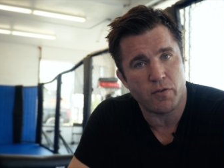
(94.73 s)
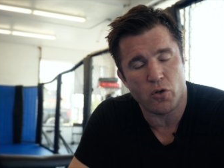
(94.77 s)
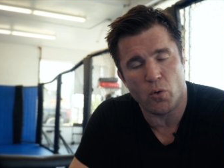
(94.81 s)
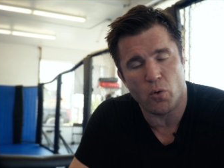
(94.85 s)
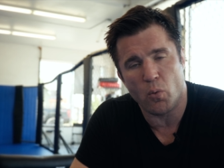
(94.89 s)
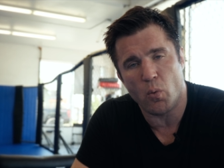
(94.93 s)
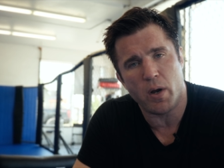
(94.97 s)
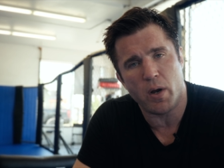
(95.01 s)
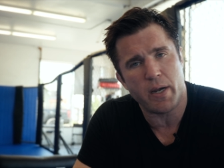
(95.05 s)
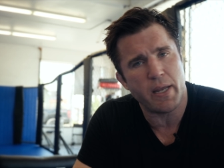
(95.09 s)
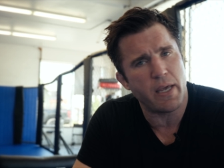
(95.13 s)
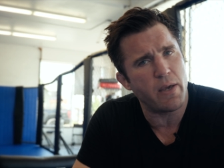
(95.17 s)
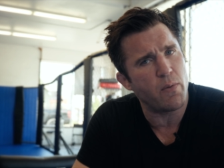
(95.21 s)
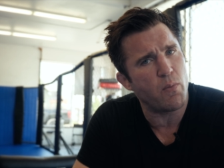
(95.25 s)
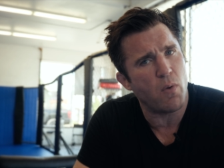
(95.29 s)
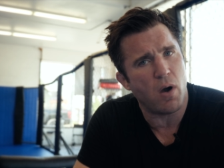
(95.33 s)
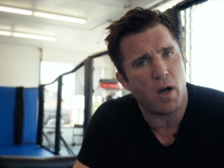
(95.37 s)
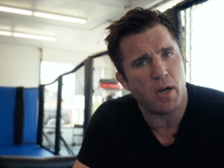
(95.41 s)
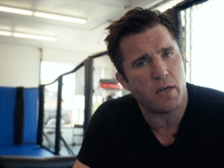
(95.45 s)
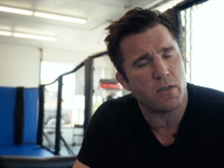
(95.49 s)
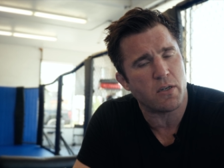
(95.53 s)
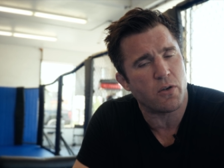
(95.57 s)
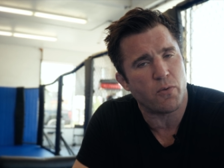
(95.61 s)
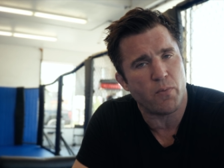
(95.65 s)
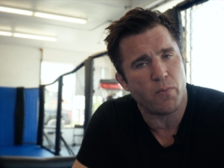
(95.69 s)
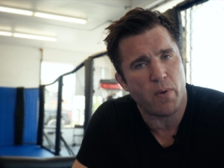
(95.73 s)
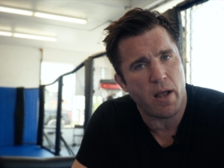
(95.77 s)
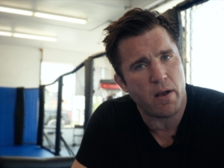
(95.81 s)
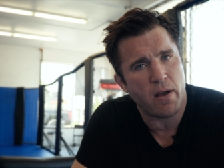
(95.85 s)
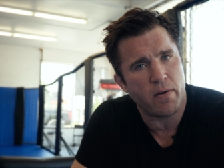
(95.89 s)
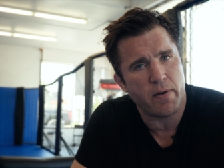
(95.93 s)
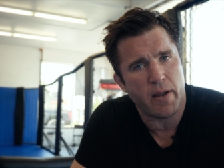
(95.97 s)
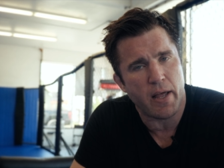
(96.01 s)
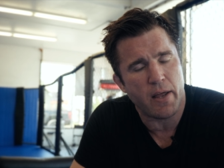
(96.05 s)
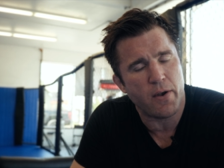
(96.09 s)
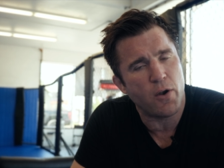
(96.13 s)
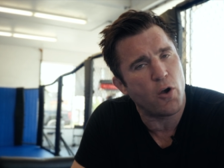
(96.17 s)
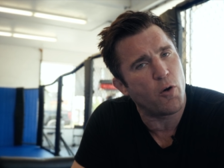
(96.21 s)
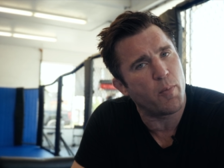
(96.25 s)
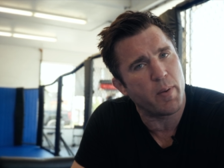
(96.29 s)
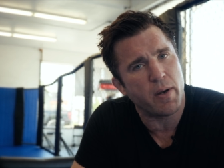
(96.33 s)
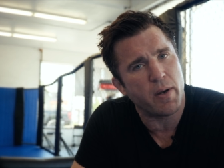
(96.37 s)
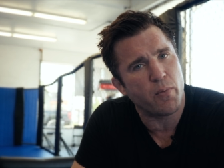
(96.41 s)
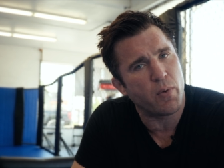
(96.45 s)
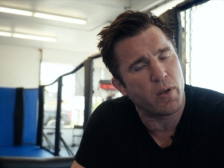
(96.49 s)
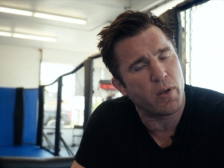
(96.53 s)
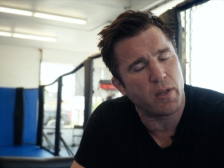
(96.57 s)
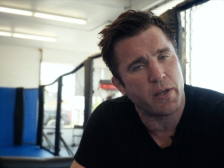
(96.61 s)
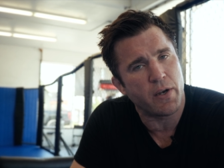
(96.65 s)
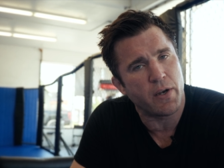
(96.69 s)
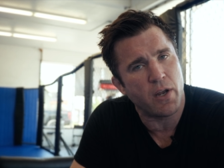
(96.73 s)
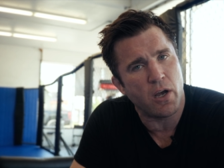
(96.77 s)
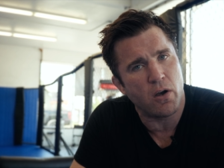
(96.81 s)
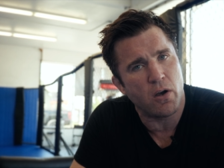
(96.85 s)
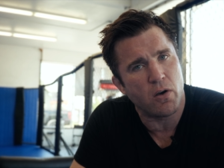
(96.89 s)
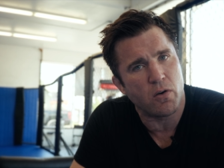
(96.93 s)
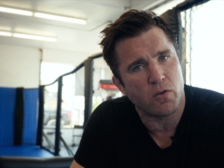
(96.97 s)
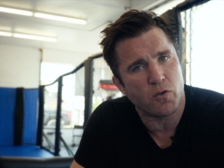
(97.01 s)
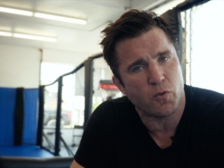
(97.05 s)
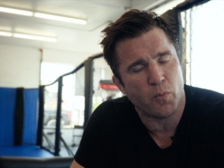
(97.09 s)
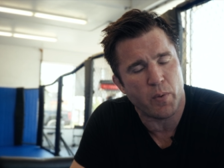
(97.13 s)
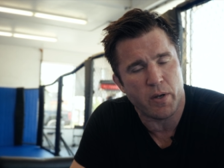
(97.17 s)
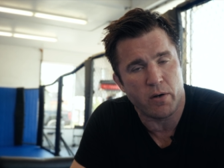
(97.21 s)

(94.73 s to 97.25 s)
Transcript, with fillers: So what he walks around at, nobody really knows.